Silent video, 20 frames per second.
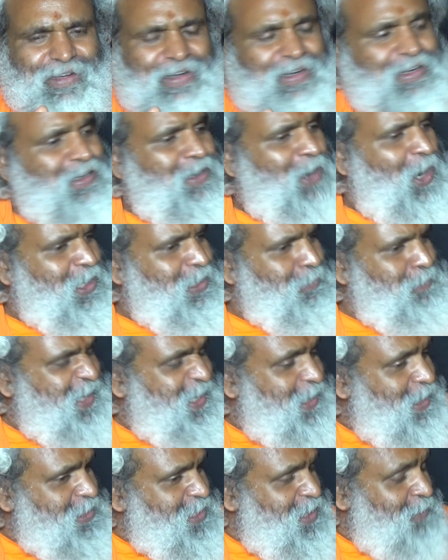not
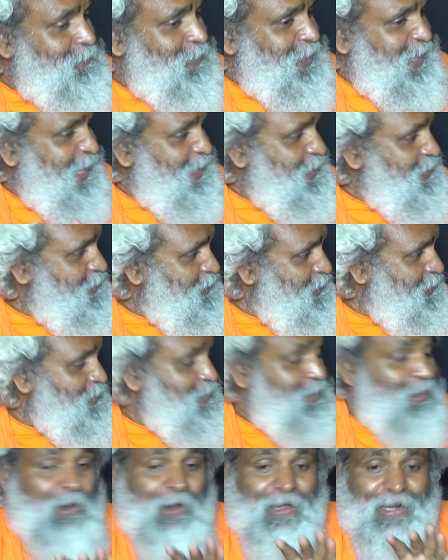because of anything
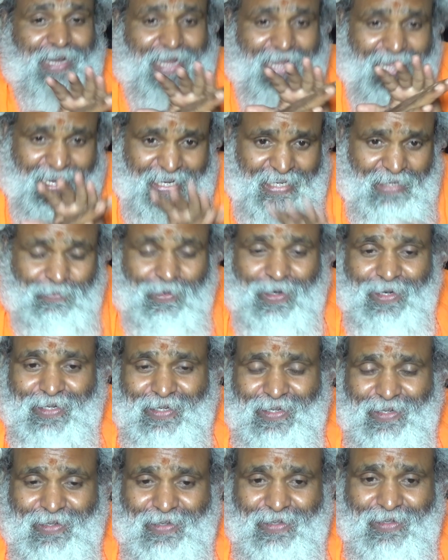or
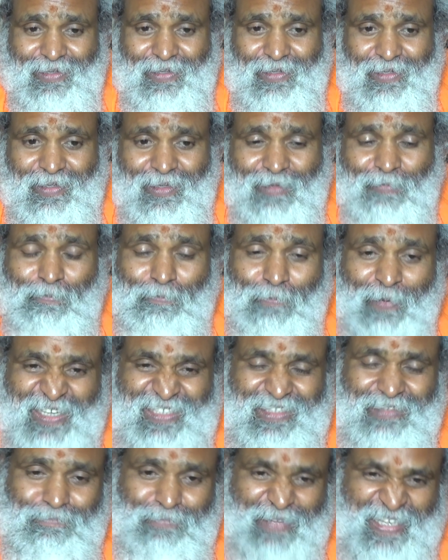anybody,
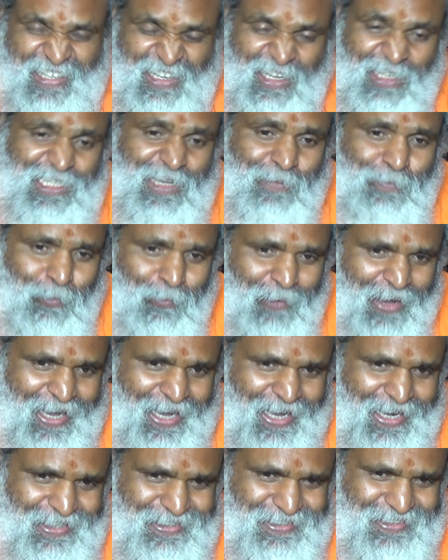but because of
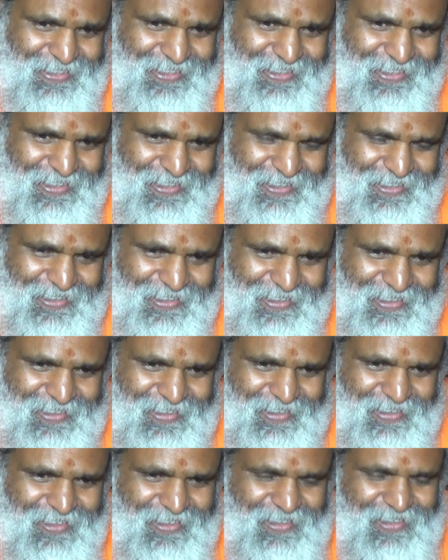what?
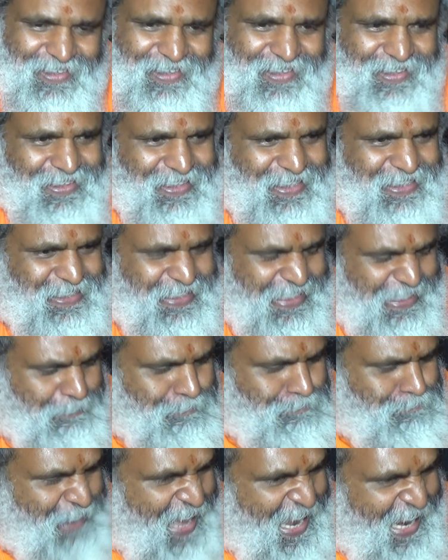This
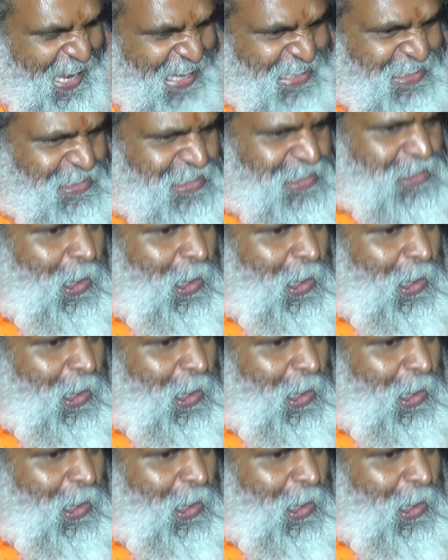imbalance